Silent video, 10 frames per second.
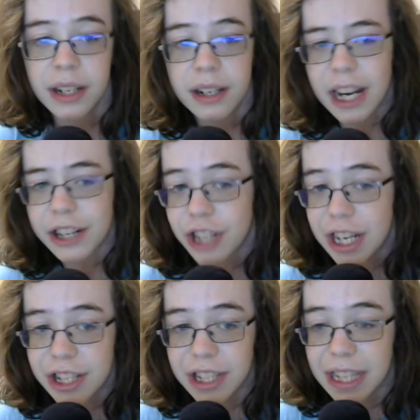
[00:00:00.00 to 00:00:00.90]
Not
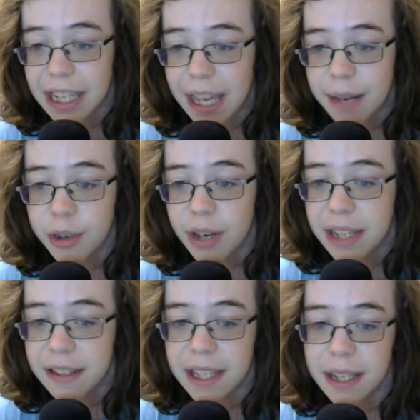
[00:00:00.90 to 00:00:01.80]
changing the game or
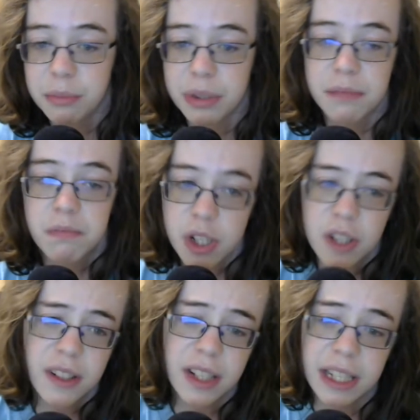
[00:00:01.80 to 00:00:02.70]
anything, but
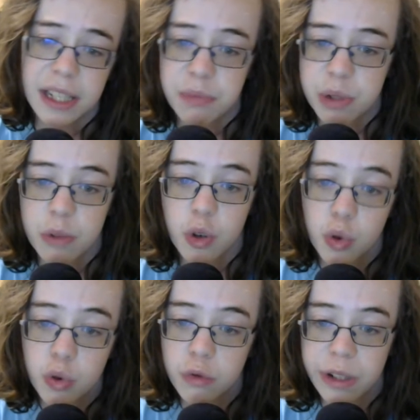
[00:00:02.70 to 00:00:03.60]
certainly some
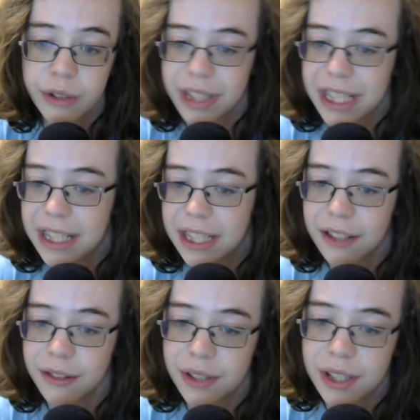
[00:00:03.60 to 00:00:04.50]
cool little
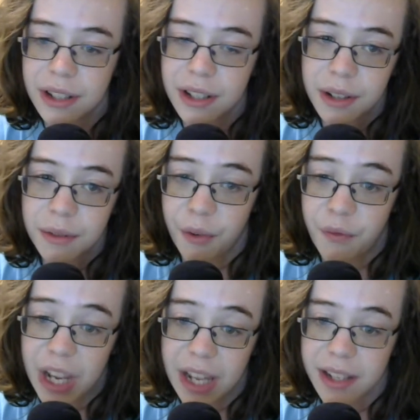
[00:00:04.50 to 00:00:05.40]
details for
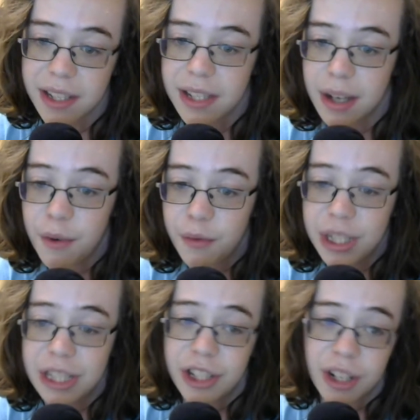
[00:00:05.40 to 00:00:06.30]
fans, some of
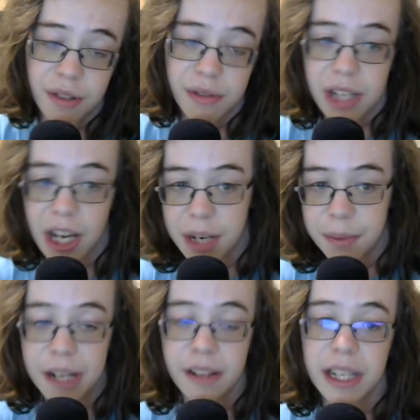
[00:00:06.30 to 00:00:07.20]
which I'll talk
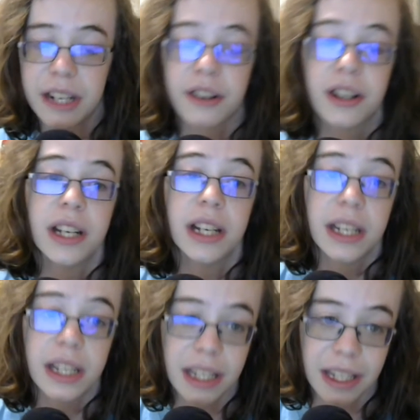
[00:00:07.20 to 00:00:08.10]
about later
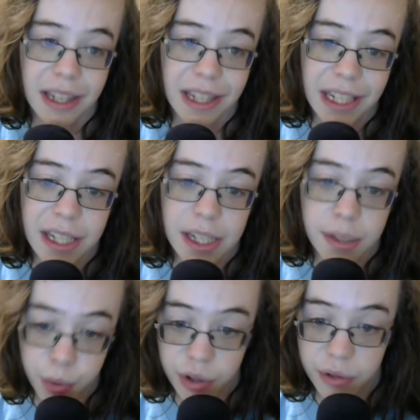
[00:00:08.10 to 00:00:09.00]
in the
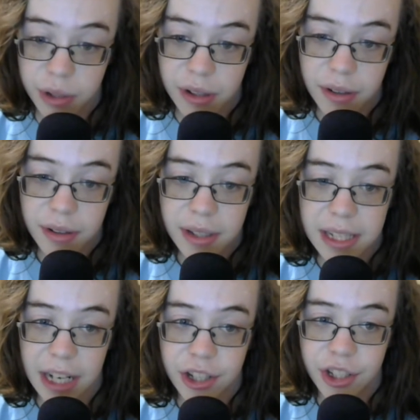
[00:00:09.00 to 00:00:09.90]
spoiler
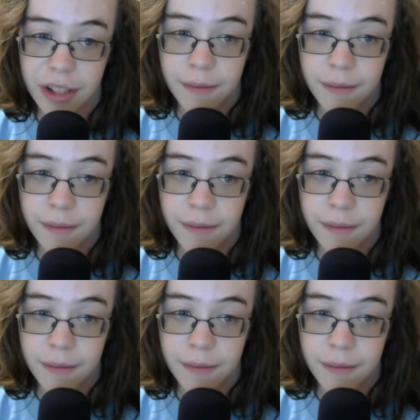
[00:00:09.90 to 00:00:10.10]
section.